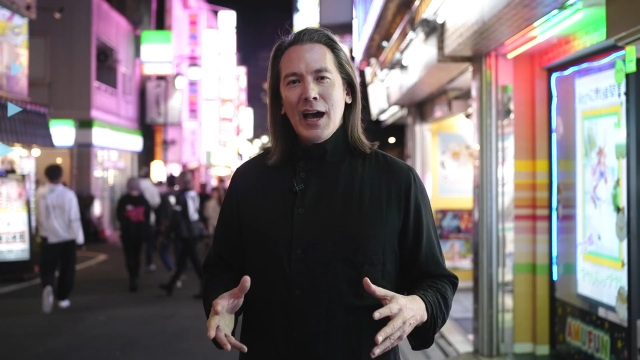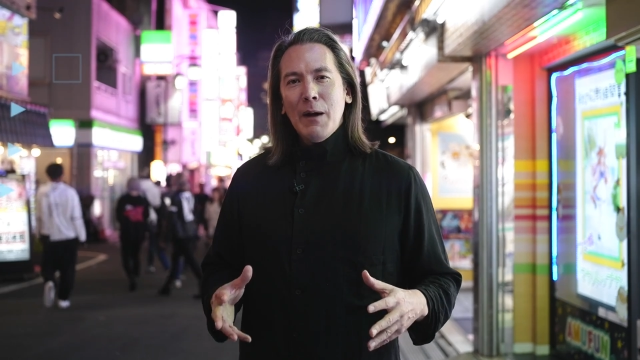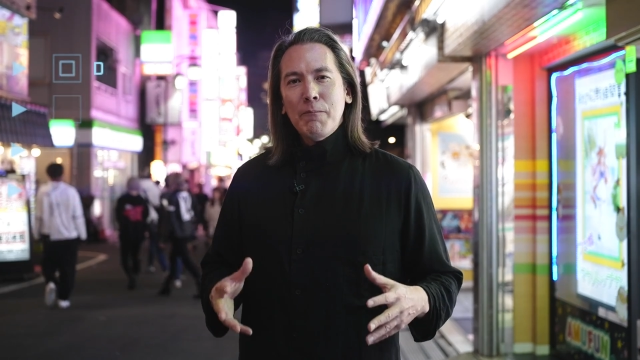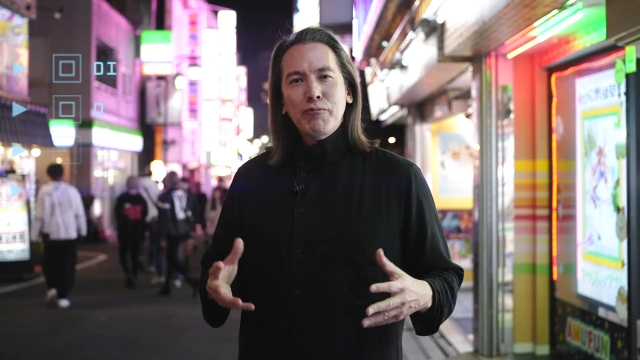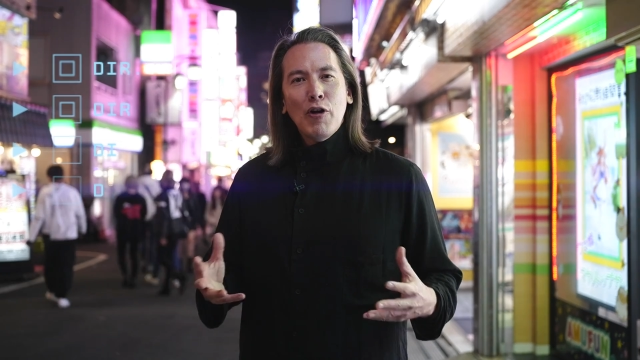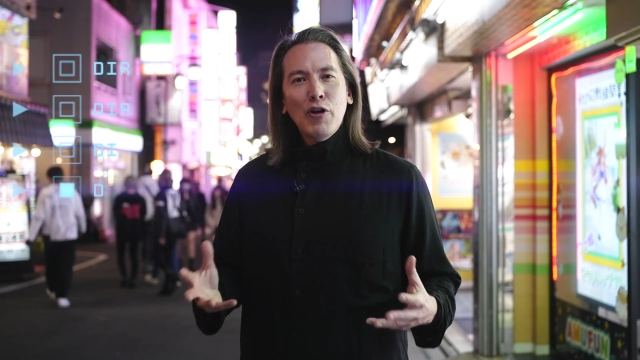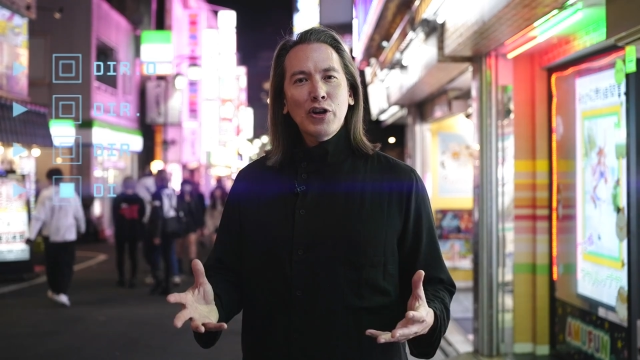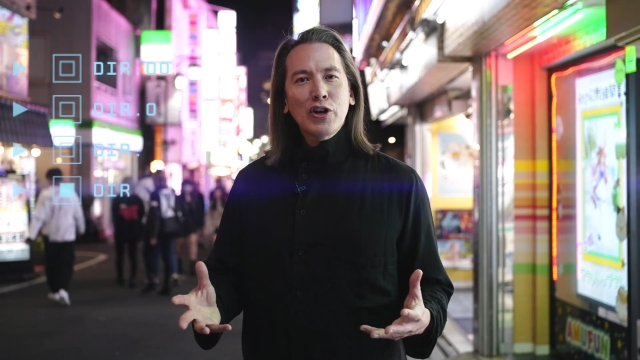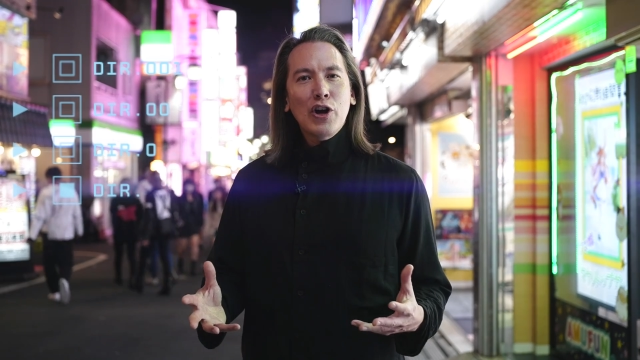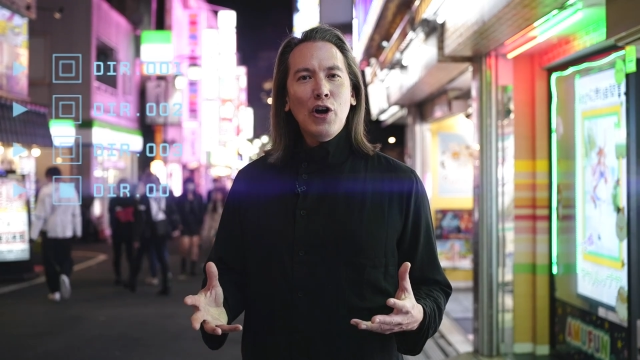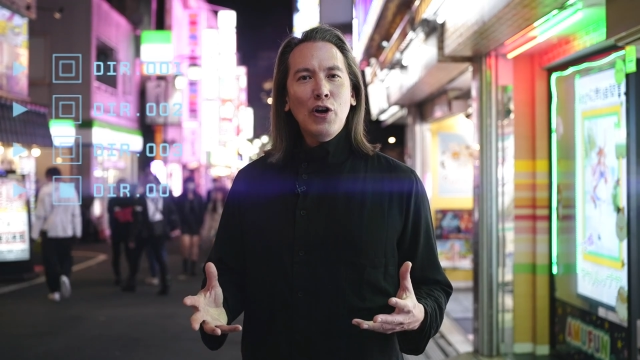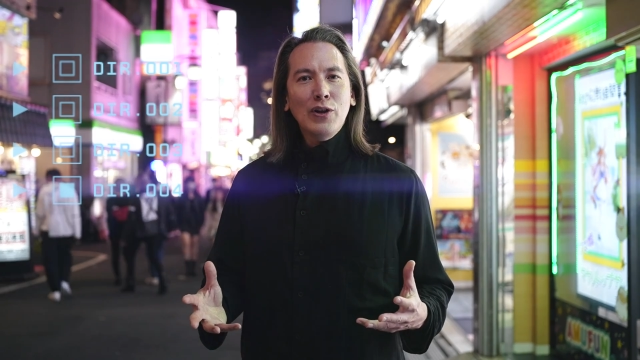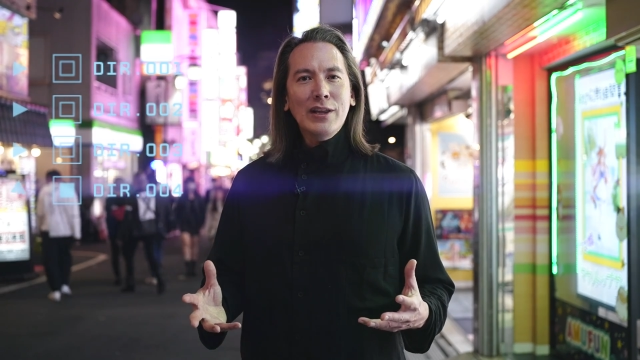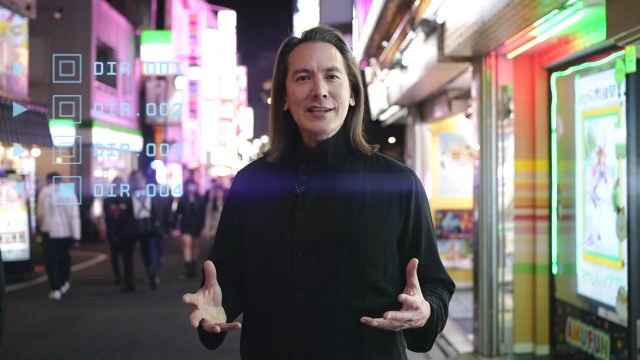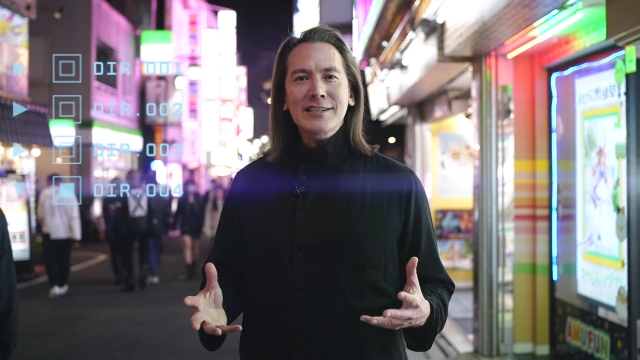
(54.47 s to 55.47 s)
A
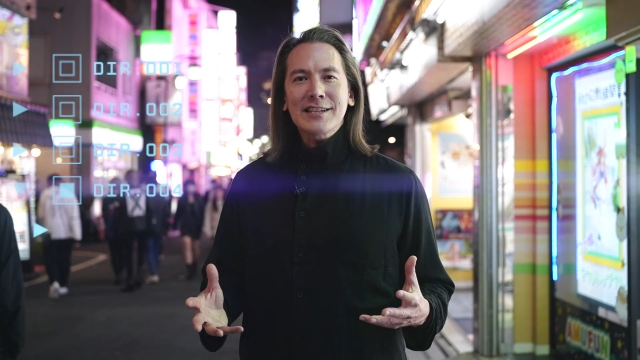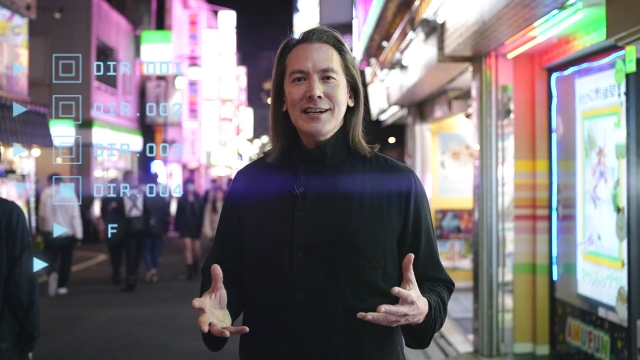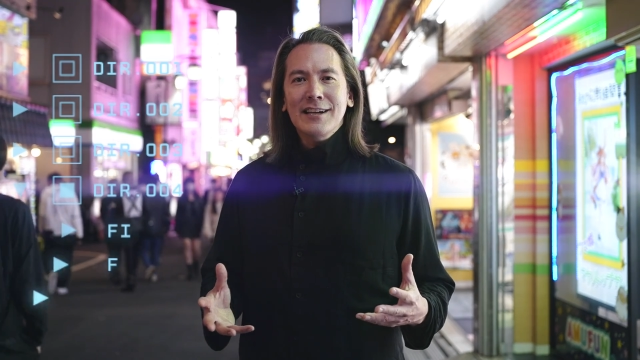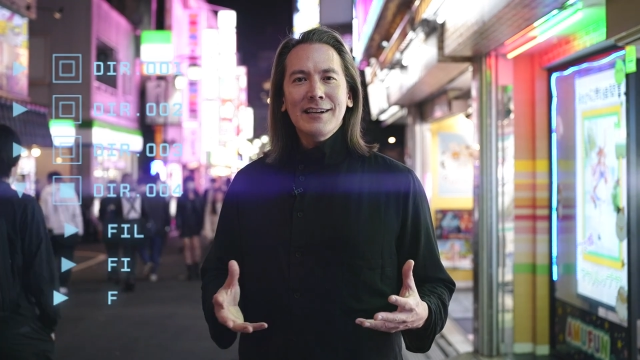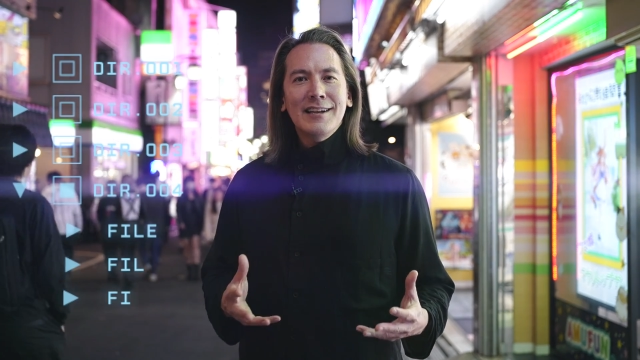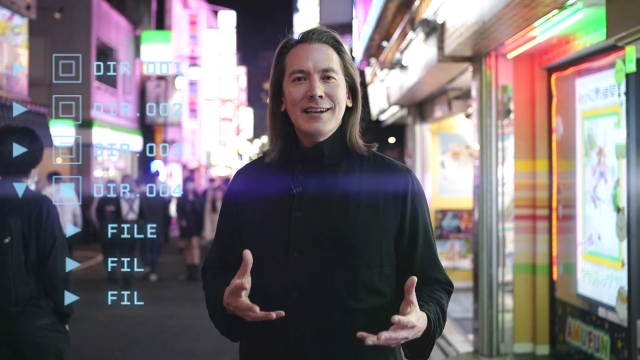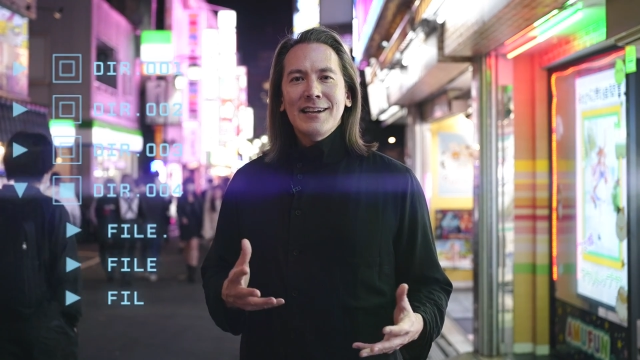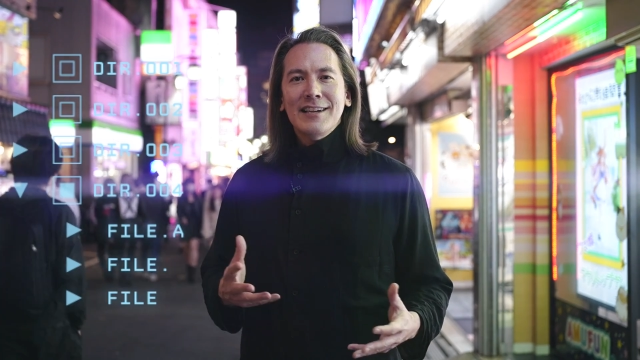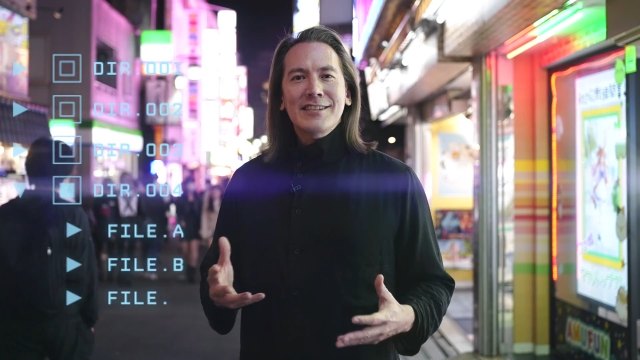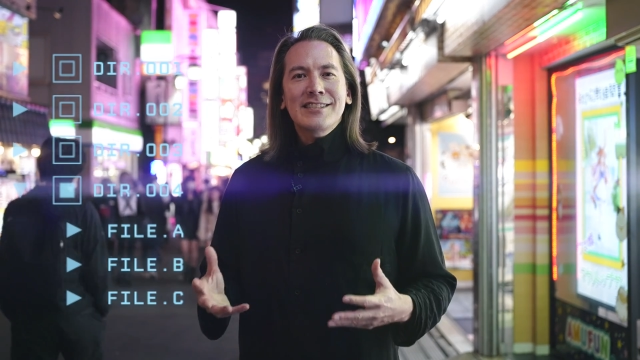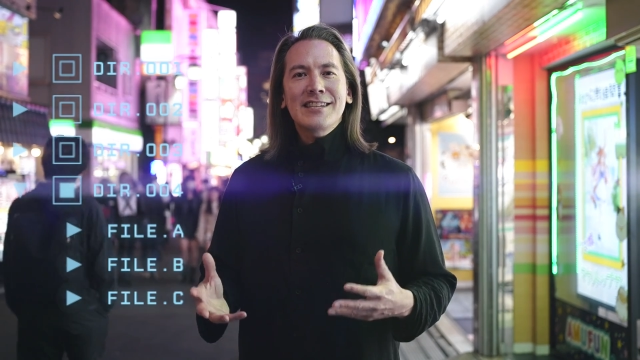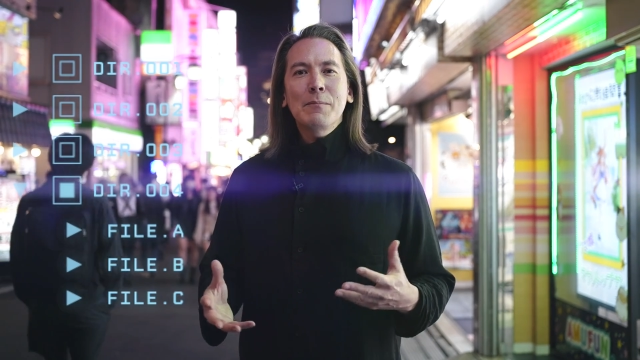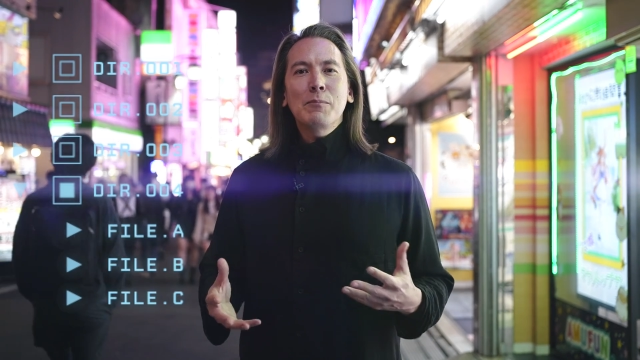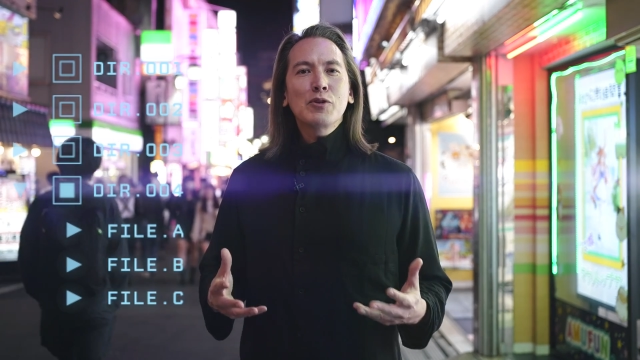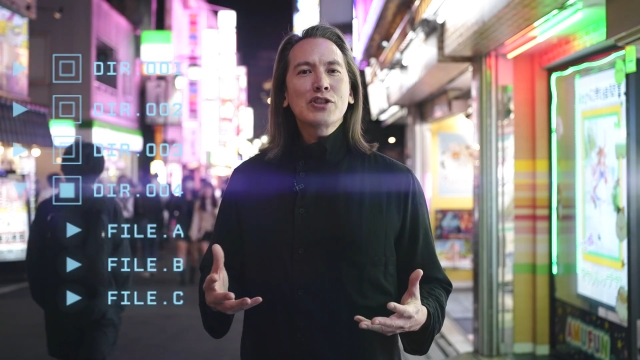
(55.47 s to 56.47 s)
protocol is a
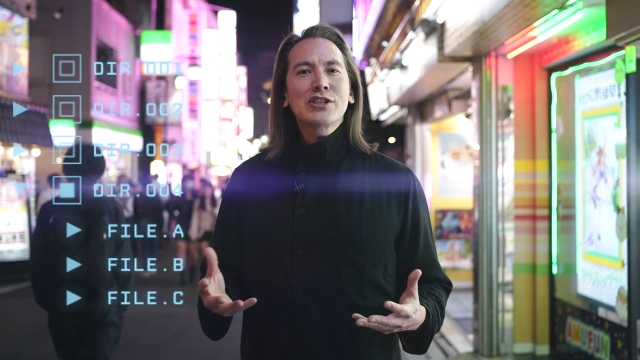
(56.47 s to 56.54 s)
simple